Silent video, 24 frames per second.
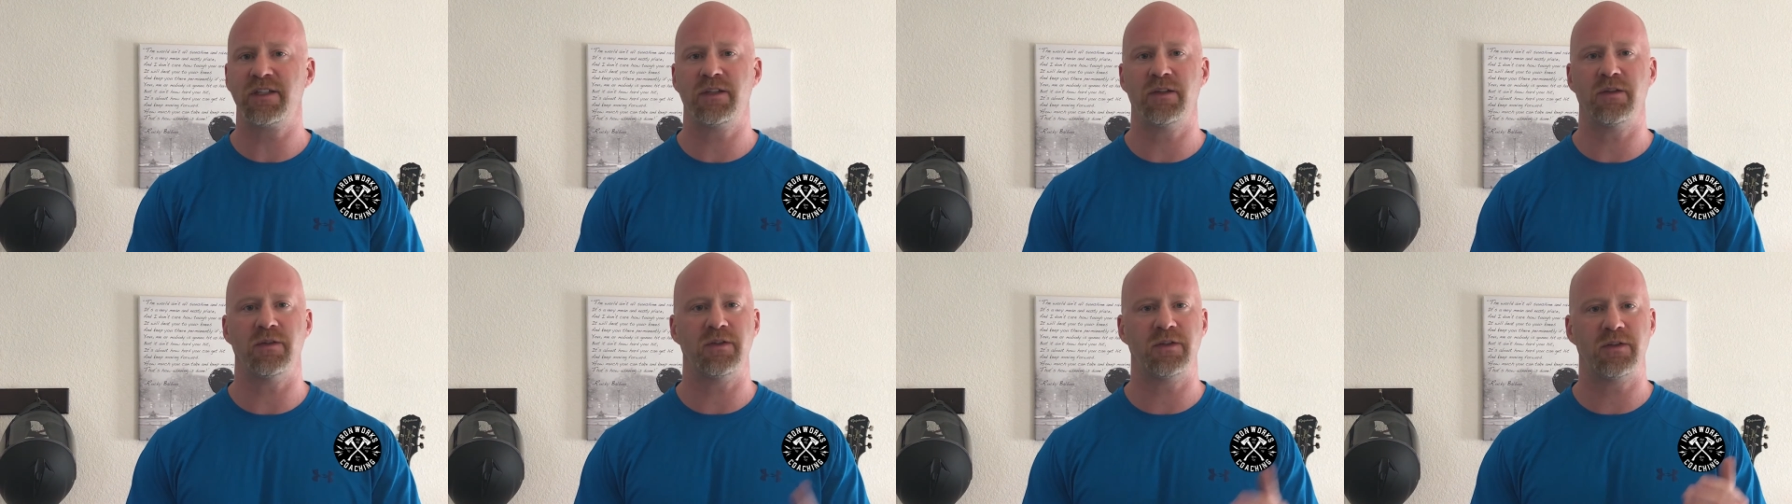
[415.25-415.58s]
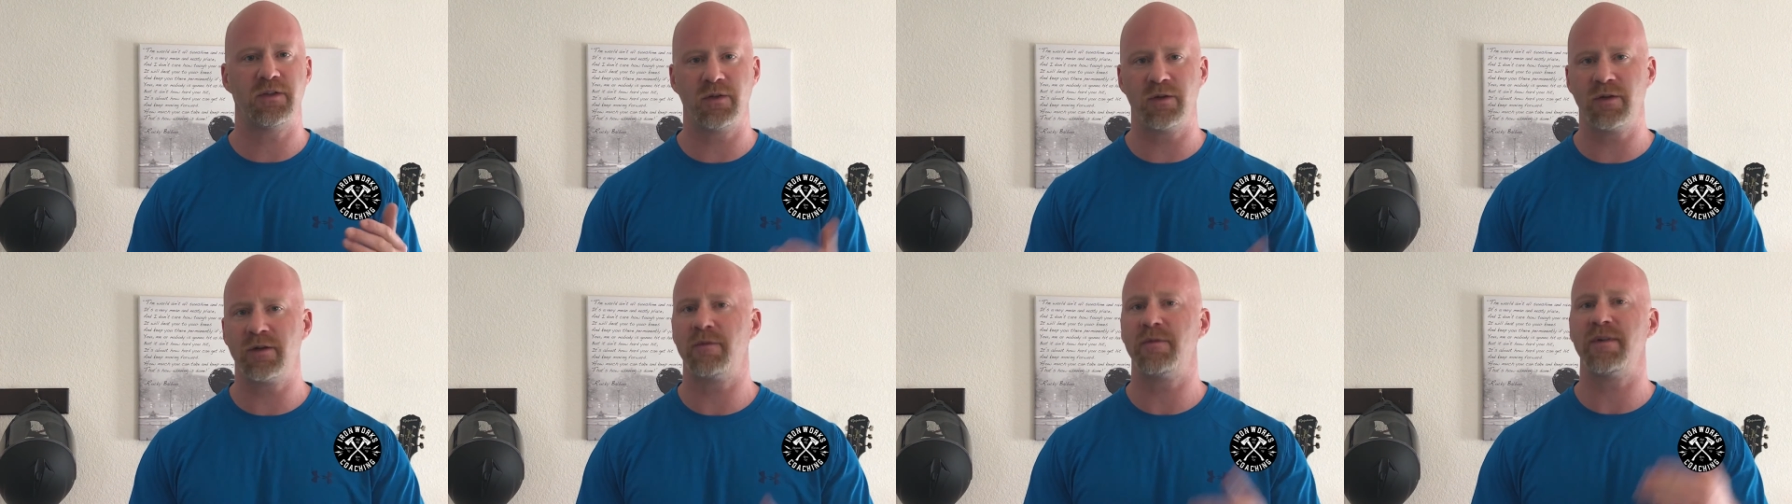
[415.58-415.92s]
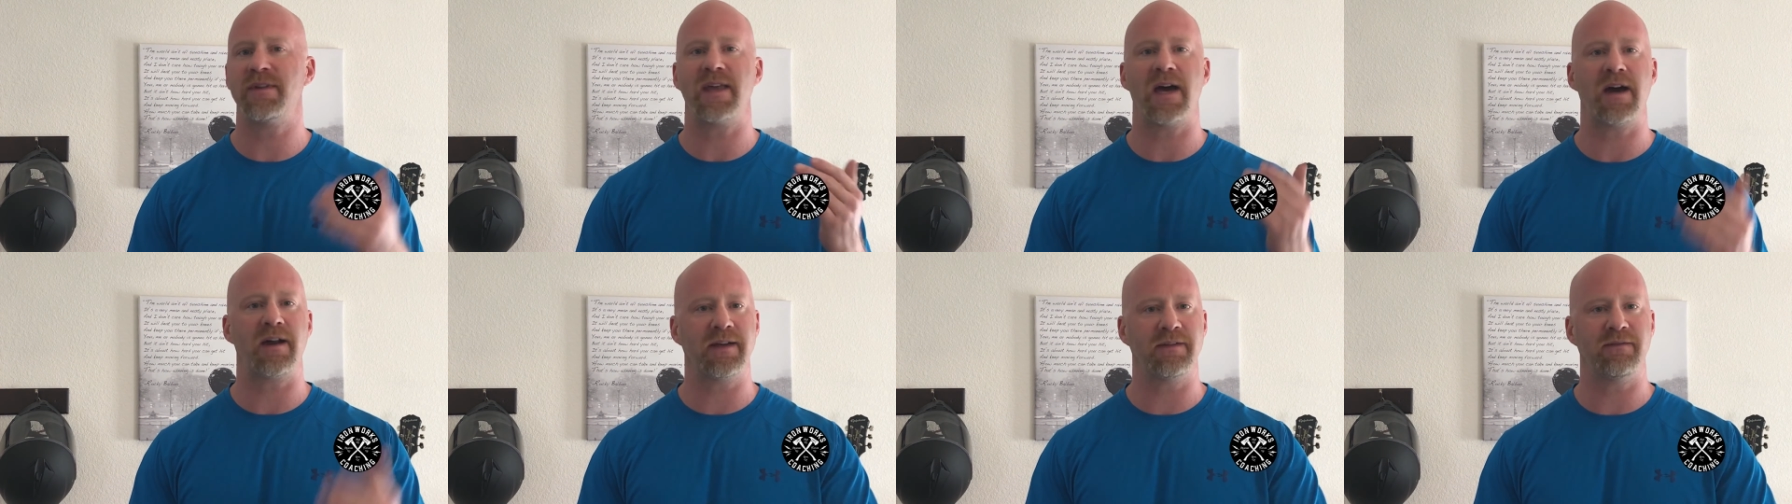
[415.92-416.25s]
You do it
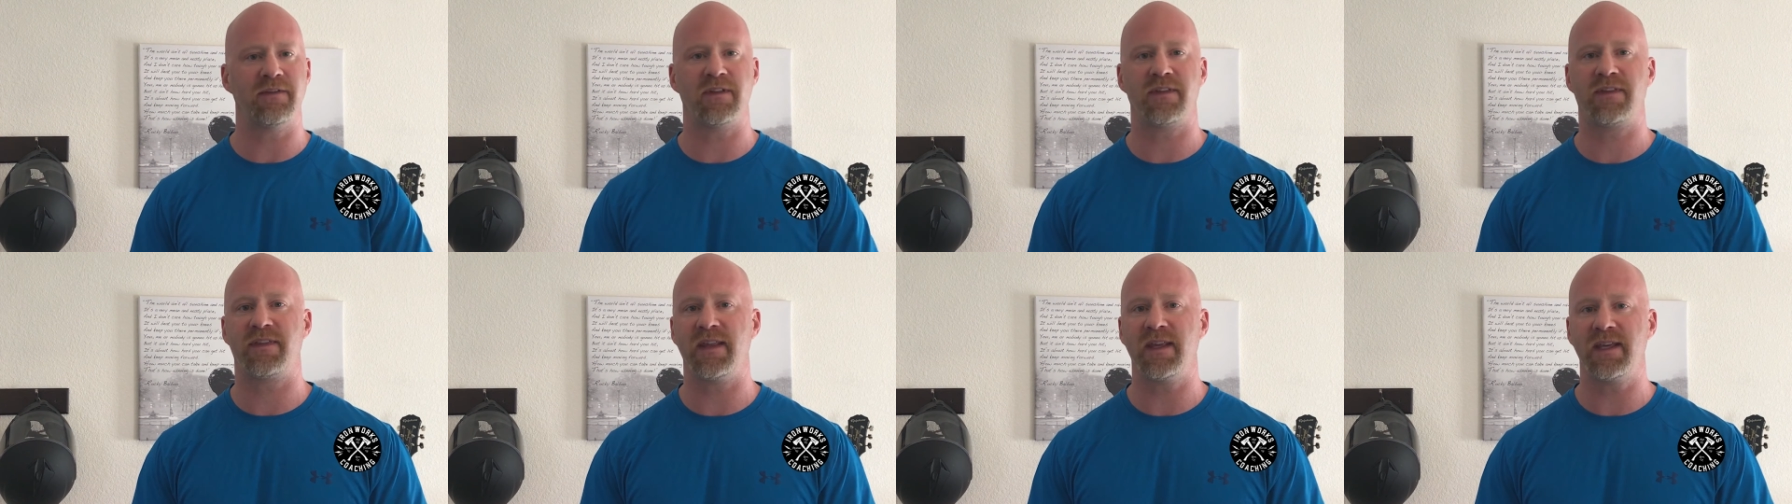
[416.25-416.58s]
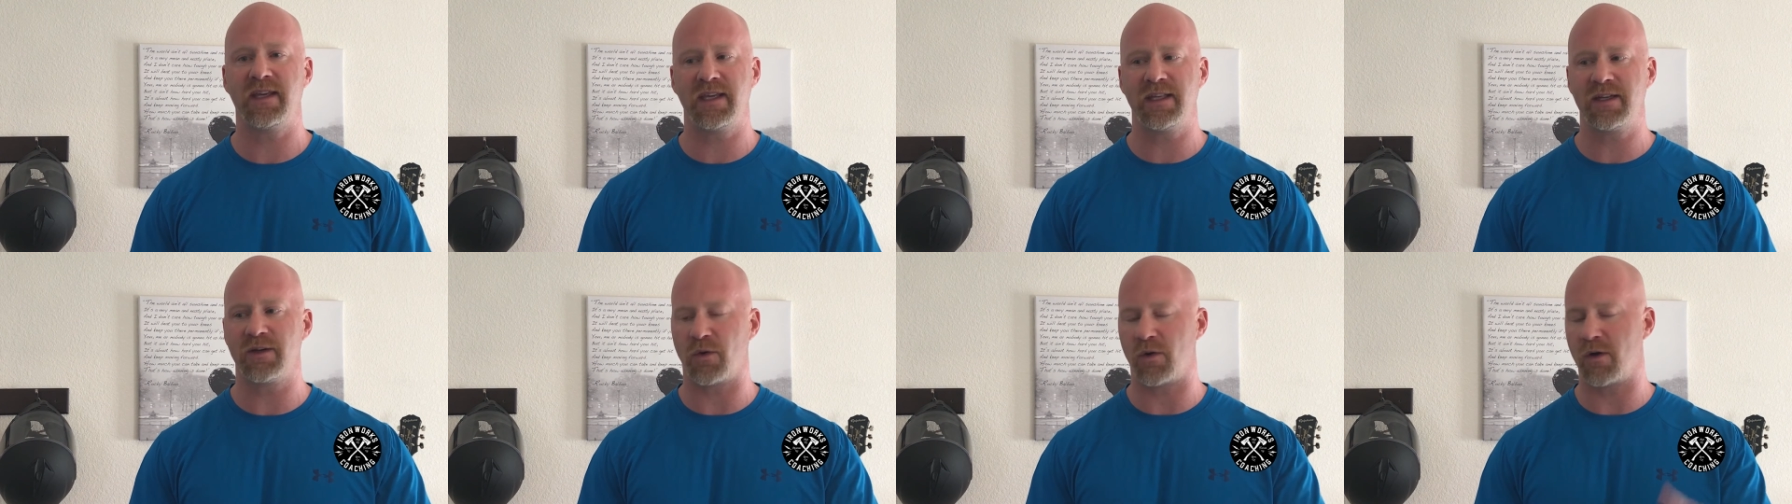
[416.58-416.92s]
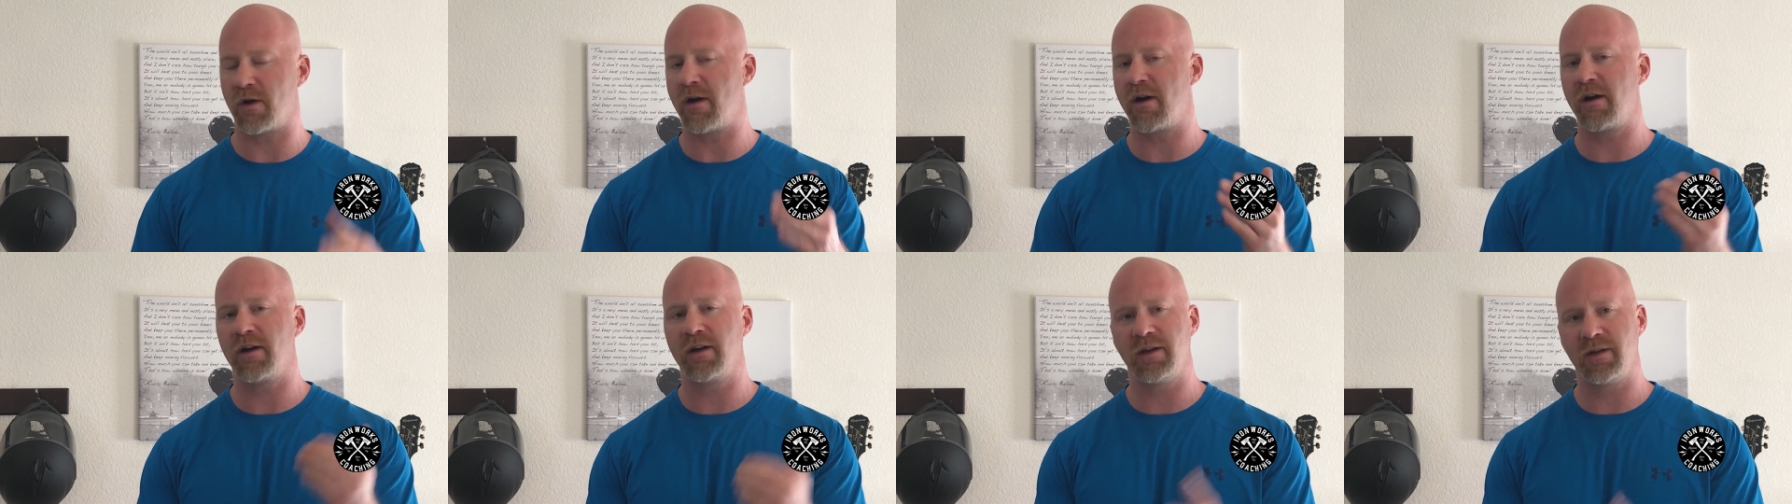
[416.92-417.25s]
without even thinking or
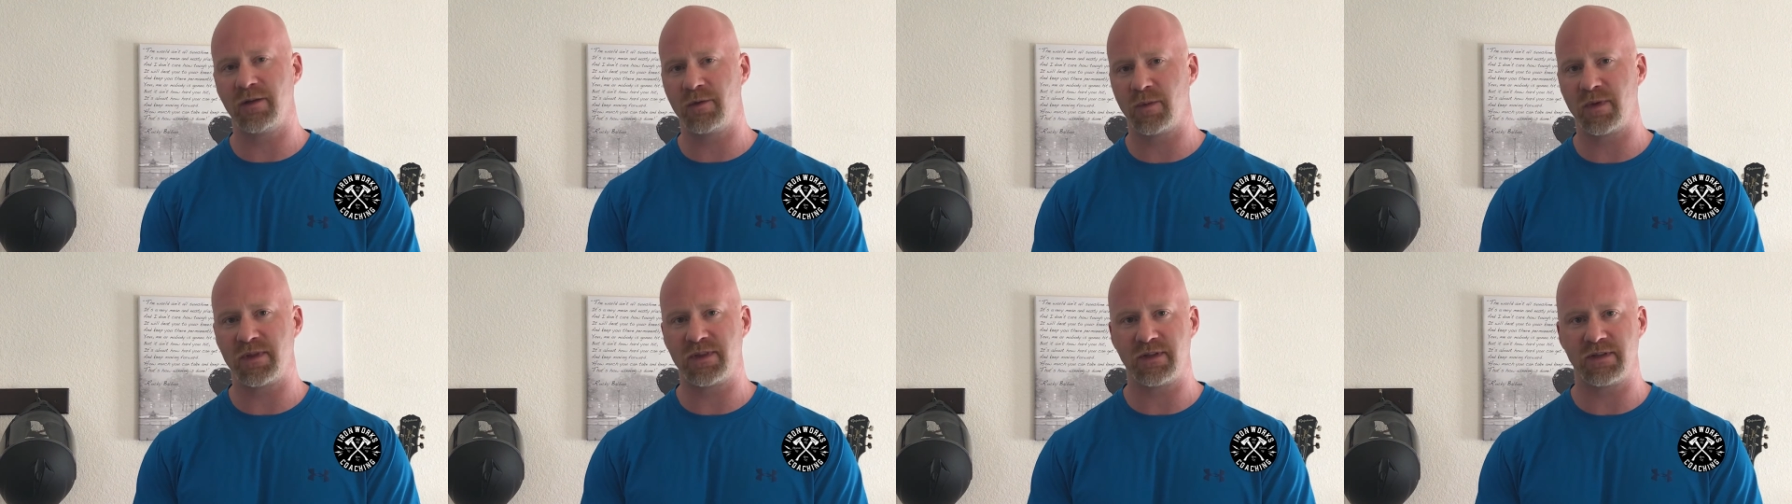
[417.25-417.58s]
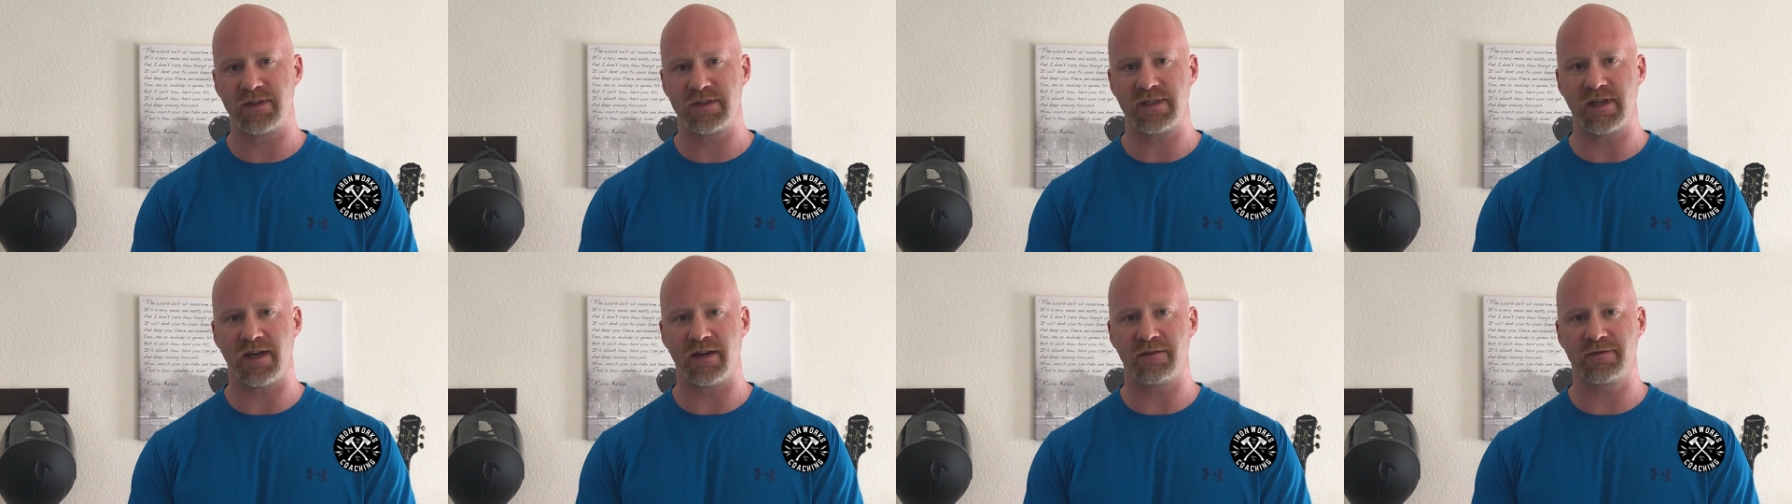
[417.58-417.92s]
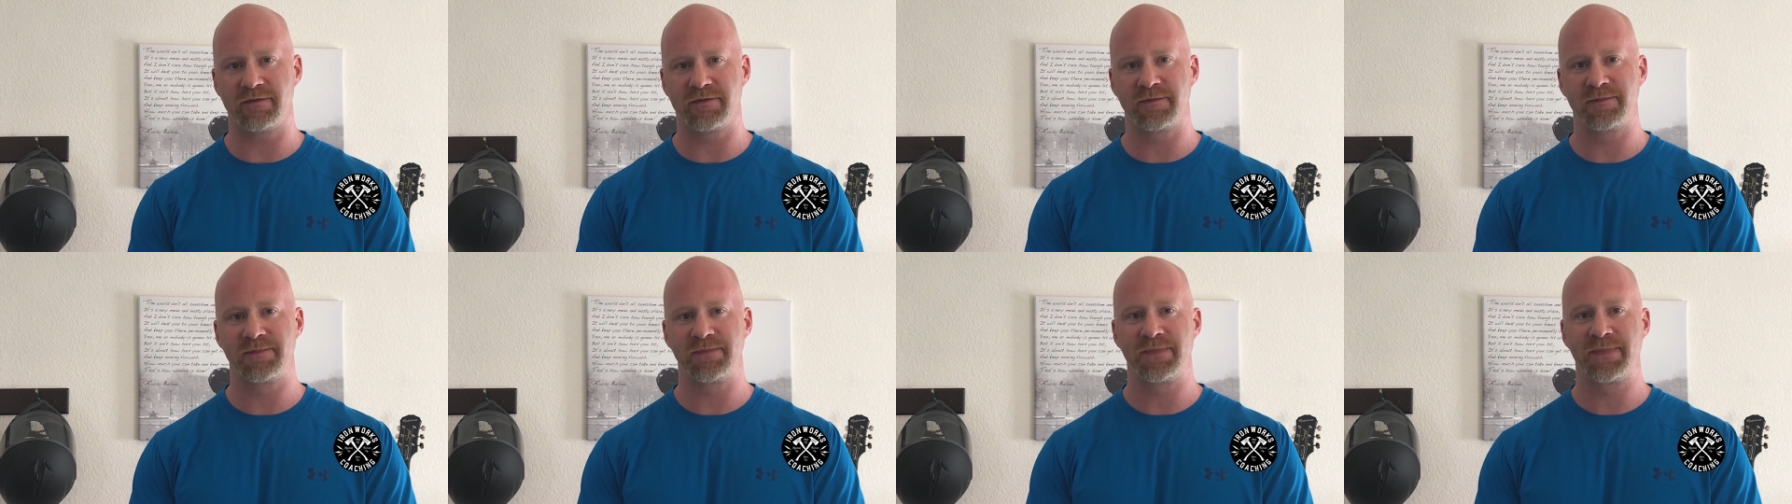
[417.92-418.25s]
arguing with yourself.